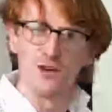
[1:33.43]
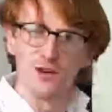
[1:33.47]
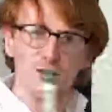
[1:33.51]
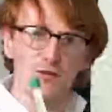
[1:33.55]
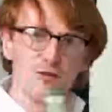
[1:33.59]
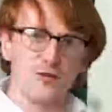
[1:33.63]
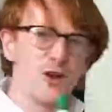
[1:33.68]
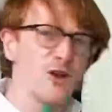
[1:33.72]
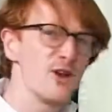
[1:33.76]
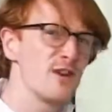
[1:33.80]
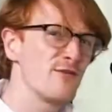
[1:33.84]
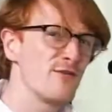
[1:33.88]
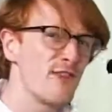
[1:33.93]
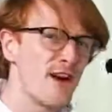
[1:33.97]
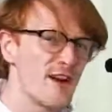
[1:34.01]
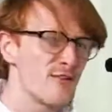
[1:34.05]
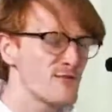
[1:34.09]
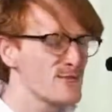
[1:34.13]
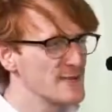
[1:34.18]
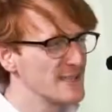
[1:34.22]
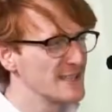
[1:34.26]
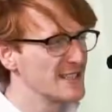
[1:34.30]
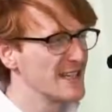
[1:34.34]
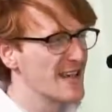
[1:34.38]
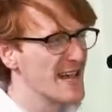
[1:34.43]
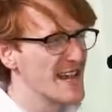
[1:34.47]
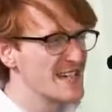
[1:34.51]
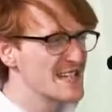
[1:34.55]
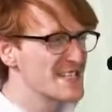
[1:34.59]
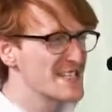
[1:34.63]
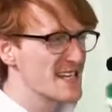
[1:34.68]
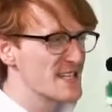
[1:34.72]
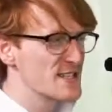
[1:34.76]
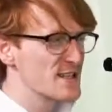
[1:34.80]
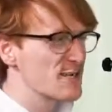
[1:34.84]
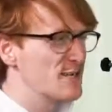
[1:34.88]
A 35mm
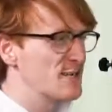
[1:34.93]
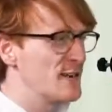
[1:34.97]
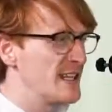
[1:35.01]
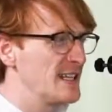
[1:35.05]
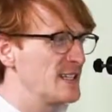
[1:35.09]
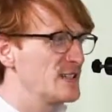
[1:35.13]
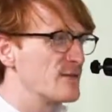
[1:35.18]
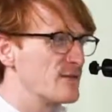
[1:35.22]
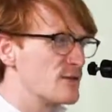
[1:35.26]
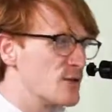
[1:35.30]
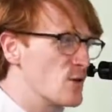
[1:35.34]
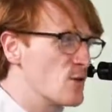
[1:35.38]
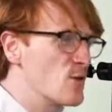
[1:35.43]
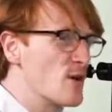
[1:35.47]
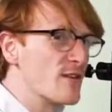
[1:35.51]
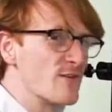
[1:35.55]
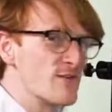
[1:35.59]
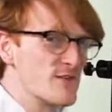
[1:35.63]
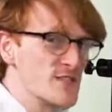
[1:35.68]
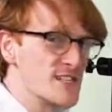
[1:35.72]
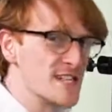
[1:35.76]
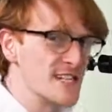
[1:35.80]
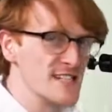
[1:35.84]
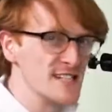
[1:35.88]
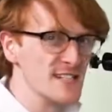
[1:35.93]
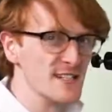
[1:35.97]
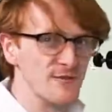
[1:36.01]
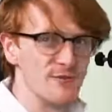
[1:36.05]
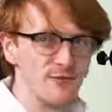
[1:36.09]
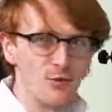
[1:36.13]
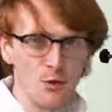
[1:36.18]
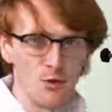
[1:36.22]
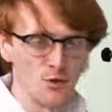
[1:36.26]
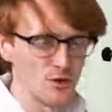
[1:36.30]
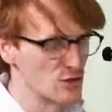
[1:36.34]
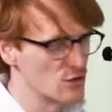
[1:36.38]
lens has a field of view of
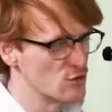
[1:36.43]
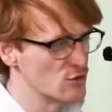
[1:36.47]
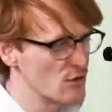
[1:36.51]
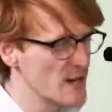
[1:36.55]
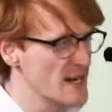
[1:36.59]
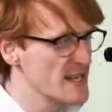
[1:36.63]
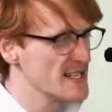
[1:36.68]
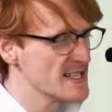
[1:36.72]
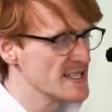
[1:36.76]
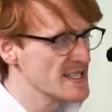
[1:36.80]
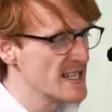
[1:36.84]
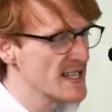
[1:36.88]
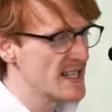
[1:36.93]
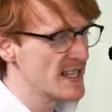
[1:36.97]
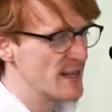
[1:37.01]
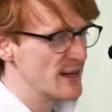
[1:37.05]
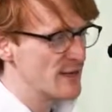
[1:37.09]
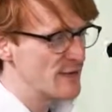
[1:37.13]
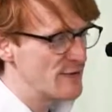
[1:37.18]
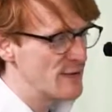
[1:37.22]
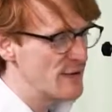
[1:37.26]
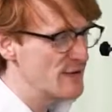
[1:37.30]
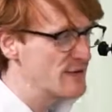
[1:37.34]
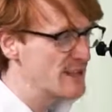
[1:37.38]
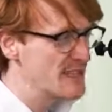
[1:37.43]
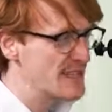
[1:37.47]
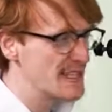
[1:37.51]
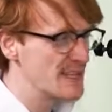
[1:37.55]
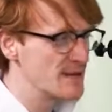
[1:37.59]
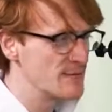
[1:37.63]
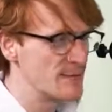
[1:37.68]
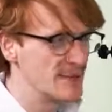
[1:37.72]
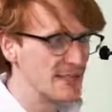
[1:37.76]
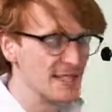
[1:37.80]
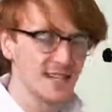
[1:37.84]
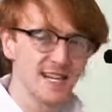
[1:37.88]
64 degrees and a
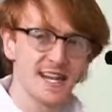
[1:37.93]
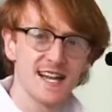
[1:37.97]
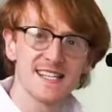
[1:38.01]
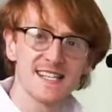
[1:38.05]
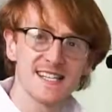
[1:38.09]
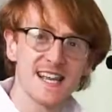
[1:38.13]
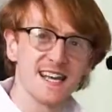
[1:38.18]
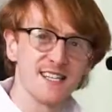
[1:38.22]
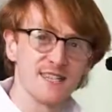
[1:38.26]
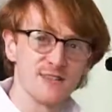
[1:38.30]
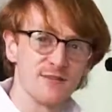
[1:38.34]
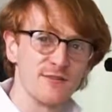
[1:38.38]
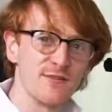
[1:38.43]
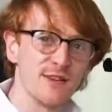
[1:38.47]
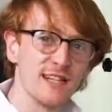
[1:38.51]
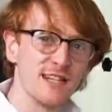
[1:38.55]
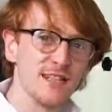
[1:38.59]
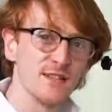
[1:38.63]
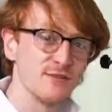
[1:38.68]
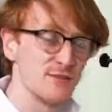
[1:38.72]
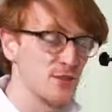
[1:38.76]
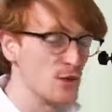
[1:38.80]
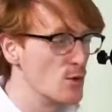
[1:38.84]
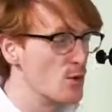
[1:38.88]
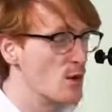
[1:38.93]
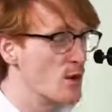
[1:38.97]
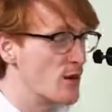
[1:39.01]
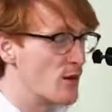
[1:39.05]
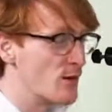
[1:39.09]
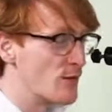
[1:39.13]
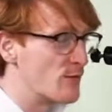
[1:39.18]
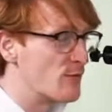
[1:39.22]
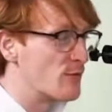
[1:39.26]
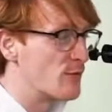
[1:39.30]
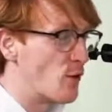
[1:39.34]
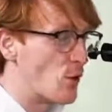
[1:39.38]
58mm lens has a field of view
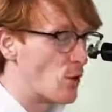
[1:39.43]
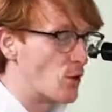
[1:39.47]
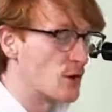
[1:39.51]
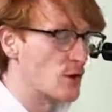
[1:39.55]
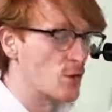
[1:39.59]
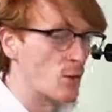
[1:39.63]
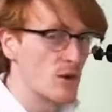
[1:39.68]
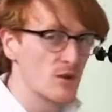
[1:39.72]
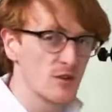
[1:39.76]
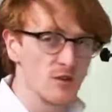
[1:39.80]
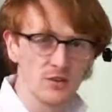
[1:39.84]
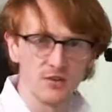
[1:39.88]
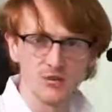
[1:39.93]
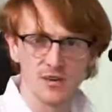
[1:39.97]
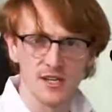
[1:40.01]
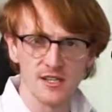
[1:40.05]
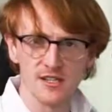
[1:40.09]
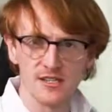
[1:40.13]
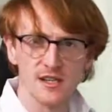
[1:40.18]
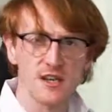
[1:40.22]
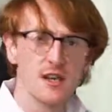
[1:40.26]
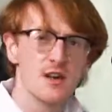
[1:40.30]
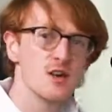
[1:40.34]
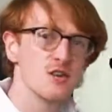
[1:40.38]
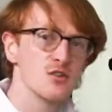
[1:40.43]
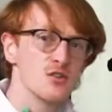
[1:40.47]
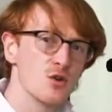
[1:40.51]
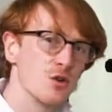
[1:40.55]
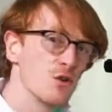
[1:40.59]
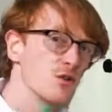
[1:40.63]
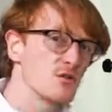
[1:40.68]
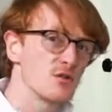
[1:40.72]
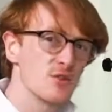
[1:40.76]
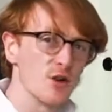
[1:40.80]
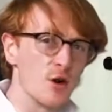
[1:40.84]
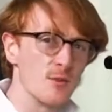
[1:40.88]
of 41 degrees.
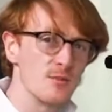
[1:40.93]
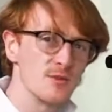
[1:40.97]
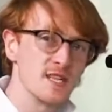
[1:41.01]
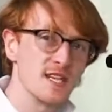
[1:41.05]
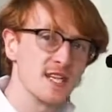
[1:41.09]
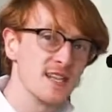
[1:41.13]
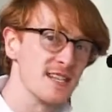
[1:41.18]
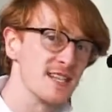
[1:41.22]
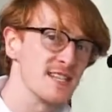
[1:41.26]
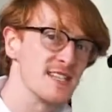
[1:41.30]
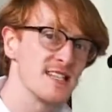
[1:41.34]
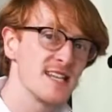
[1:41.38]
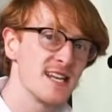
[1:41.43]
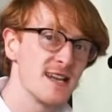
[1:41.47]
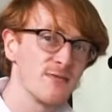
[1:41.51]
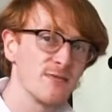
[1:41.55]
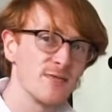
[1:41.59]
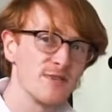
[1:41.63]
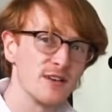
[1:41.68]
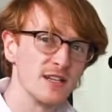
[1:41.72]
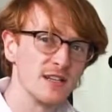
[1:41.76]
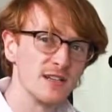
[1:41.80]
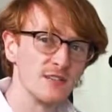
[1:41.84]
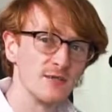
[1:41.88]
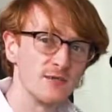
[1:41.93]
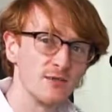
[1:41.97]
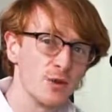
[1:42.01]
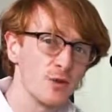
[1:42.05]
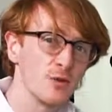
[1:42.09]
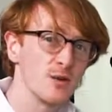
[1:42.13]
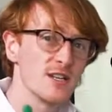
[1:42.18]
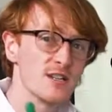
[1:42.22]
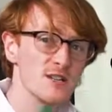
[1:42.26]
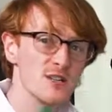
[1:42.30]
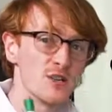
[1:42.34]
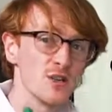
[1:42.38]
So to obtain the same field of
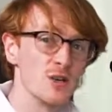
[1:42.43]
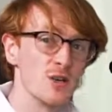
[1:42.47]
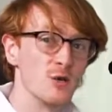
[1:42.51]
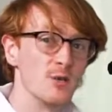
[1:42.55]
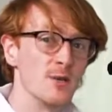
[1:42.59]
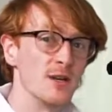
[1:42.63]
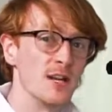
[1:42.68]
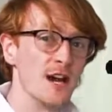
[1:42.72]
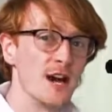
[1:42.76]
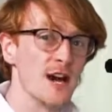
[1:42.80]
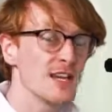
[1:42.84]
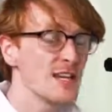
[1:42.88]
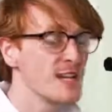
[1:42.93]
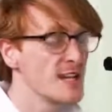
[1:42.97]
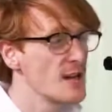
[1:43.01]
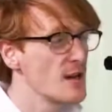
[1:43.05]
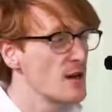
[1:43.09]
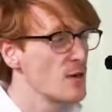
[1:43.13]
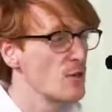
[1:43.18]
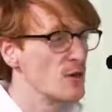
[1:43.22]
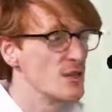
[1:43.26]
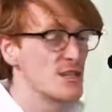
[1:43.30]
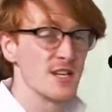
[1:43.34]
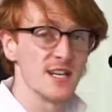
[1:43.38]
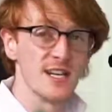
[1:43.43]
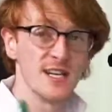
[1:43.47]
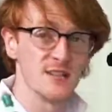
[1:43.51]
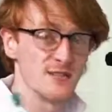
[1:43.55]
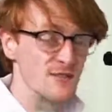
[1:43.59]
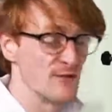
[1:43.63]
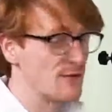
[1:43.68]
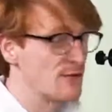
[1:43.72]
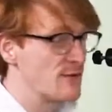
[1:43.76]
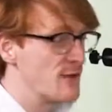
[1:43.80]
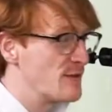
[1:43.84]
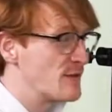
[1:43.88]
view as the human eye, which
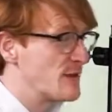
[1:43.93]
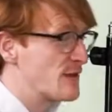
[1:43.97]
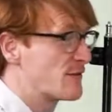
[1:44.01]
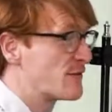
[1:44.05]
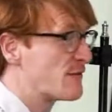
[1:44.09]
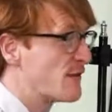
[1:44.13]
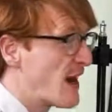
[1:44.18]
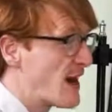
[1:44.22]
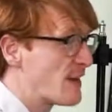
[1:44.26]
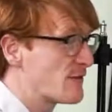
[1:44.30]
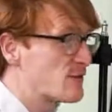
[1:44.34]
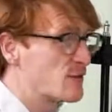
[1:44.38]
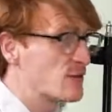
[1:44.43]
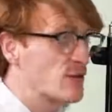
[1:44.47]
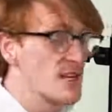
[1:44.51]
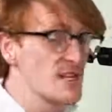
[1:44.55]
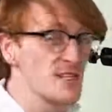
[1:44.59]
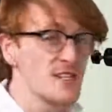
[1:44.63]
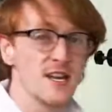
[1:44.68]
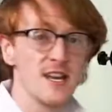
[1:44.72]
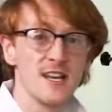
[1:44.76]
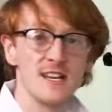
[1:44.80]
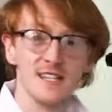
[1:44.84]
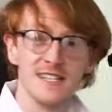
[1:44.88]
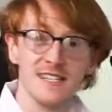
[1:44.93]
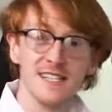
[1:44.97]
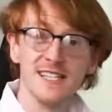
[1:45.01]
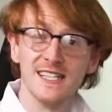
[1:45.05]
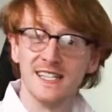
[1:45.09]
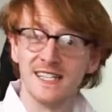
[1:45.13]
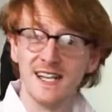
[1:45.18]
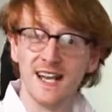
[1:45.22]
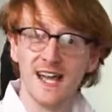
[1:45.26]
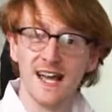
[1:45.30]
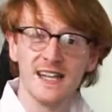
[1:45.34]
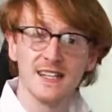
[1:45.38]
is 55 degrees, you
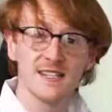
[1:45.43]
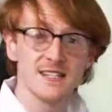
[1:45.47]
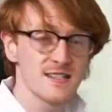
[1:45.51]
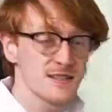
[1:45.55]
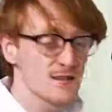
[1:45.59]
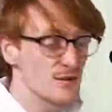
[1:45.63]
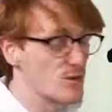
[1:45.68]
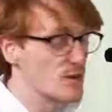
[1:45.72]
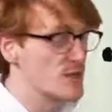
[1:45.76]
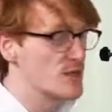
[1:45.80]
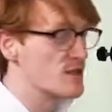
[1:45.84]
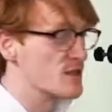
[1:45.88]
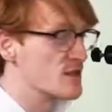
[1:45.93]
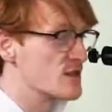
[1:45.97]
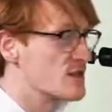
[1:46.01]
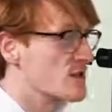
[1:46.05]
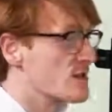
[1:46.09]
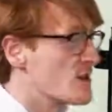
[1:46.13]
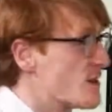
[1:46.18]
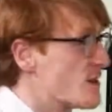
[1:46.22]
need a lens which is